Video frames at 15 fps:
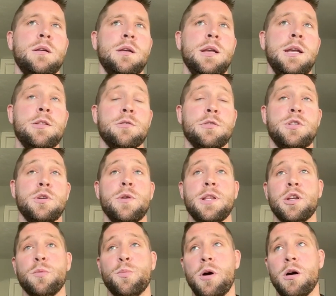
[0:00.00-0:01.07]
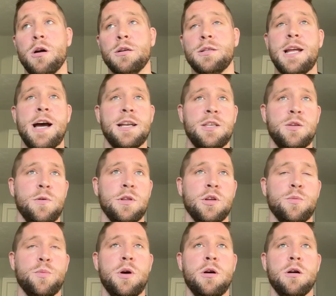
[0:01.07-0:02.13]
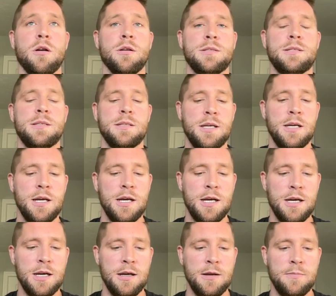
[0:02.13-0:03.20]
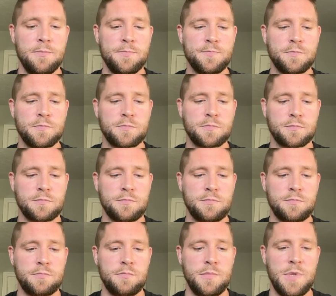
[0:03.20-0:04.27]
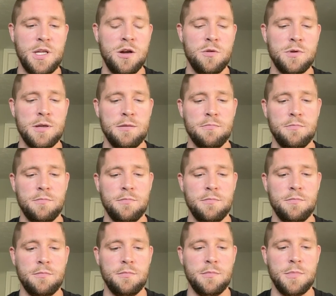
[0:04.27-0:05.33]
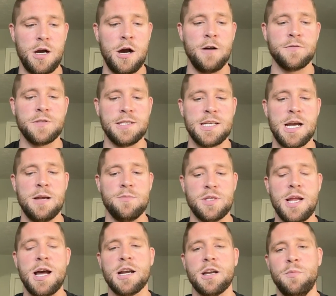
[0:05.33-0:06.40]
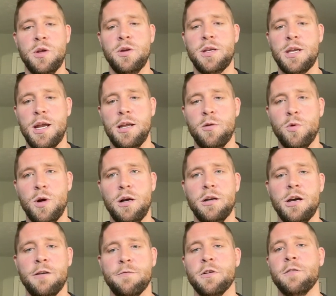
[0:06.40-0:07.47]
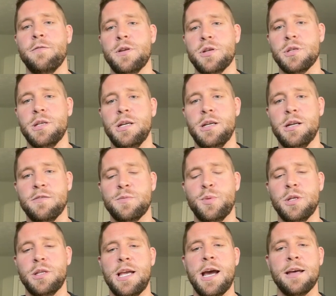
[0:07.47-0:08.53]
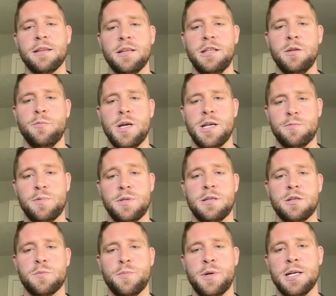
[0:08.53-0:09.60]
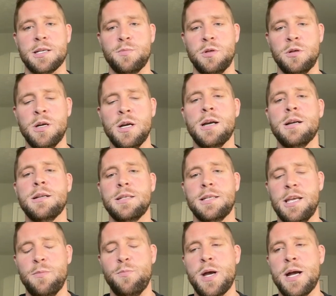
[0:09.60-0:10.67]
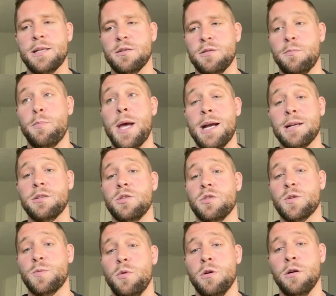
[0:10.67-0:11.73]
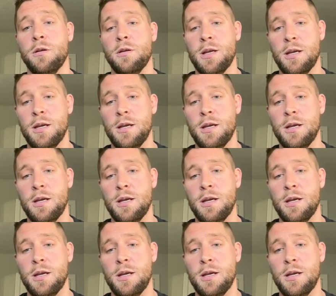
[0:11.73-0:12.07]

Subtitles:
Either doing their part, not doing their part, you know, oftentimes not communicating well enough or efficiently enough to put the athlete in the best position possible to get back to their sport,